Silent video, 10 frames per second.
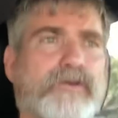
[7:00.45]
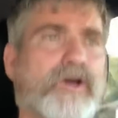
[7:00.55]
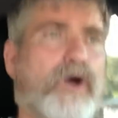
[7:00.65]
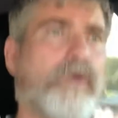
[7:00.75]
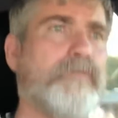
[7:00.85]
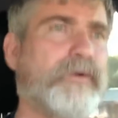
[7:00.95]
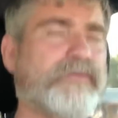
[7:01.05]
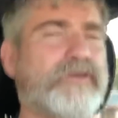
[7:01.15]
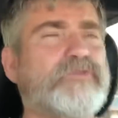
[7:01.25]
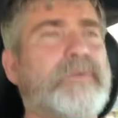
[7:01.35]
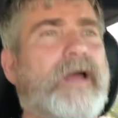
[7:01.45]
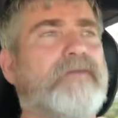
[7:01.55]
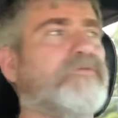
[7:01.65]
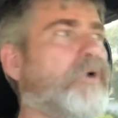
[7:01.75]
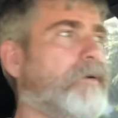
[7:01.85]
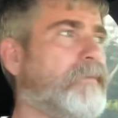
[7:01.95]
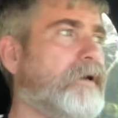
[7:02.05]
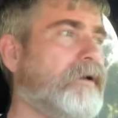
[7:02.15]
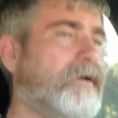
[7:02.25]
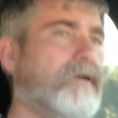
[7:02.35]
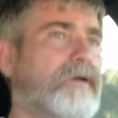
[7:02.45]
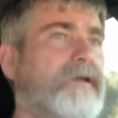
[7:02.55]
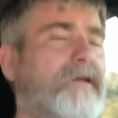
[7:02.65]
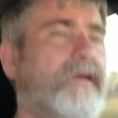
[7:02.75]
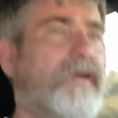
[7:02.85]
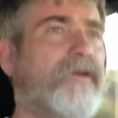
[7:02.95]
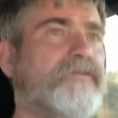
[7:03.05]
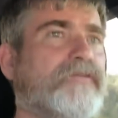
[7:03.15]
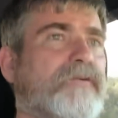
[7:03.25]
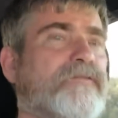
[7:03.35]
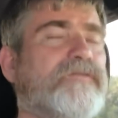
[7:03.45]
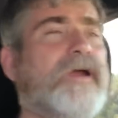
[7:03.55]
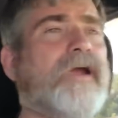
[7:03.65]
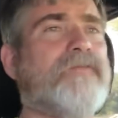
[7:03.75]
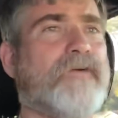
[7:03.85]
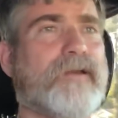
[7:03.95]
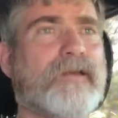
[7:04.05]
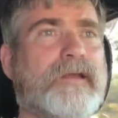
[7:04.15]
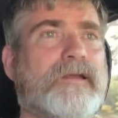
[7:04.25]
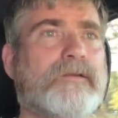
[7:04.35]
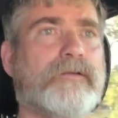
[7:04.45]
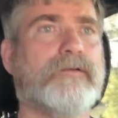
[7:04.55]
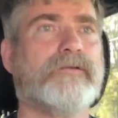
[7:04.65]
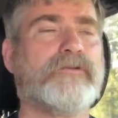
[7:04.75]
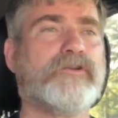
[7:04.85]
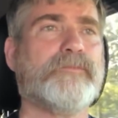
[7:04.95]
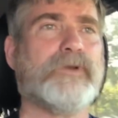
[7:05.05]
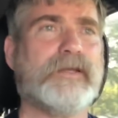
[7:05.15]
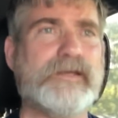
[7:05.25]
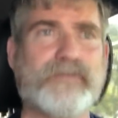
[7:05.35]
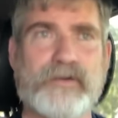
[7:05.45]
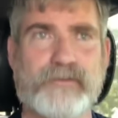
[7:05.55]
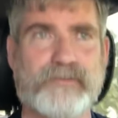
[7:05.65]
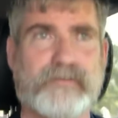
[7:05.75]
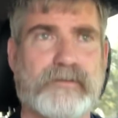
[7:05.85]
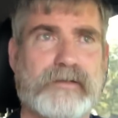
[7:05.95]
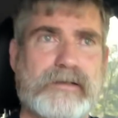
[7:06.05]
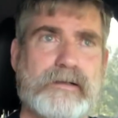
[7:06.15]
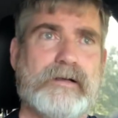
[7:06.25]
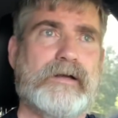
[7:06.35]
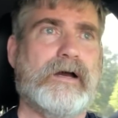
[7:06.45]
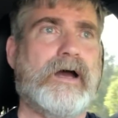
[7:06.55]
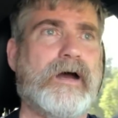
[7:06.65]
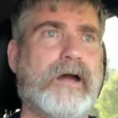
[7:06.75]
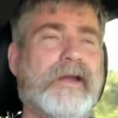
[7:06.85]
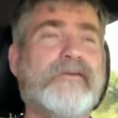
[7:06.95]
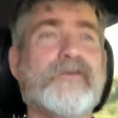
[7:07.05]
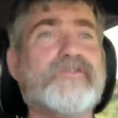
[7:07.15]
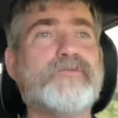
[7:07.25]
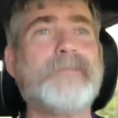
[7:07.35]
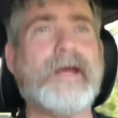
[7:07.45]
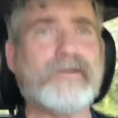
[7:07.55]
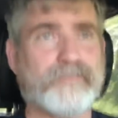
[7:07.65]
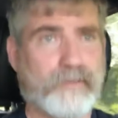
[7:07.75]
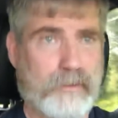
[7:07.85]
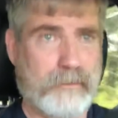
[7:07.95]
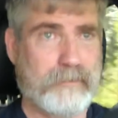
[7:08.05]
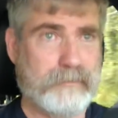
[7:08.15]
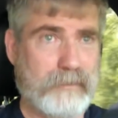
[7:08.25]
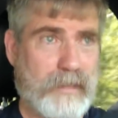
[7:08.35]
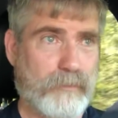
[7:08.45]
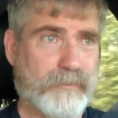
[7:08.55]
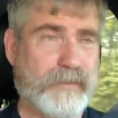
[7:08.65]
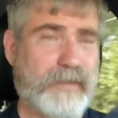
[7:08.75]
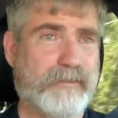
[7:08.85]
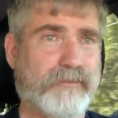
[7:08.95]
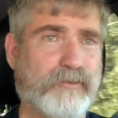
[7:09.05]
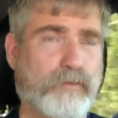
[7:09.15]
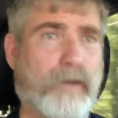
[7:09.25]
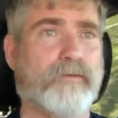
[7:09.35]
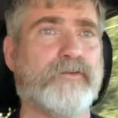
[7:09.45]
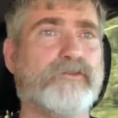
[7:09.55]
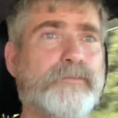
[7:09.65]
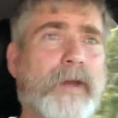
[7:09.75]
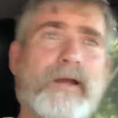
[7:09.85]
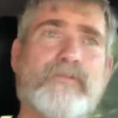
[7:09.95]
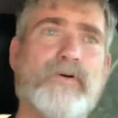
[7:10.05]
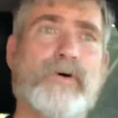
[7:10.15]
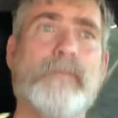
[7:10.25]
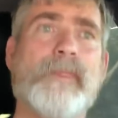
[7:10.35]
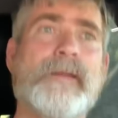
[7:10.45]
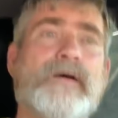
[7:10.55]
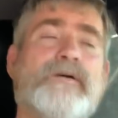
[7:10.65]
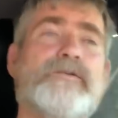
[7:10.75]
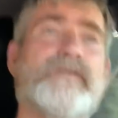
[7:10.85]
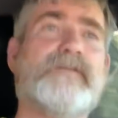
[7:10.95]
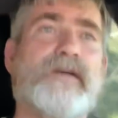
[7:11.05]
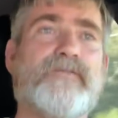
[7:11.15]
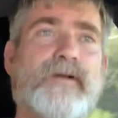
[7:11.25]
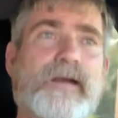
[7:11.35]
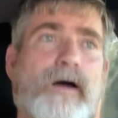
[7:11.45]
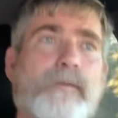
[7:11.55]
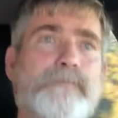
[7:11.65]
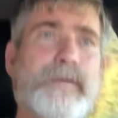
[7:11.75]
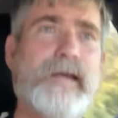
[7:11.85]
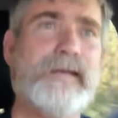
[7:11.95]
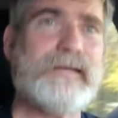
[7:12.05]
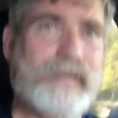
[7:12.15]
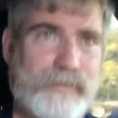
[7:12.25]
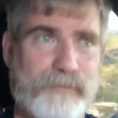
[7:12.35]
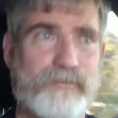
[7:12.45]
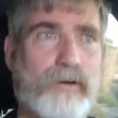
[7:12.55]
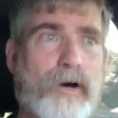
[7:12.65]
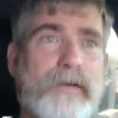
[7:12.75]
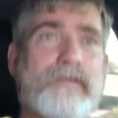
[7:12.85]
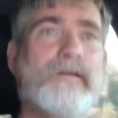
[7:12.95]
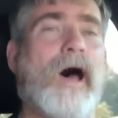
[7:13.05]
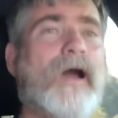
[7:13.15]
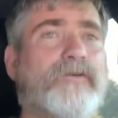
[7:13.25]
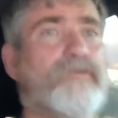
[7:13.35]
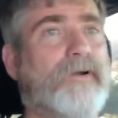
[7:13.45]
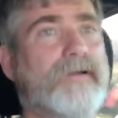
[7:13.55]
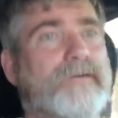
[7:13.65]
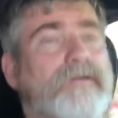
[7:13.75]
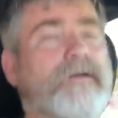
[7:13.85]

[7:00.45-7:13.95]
go, but this platform is very friendly to believers and respectful. I will tell you this is what, respectful to differing opinions on doctrine.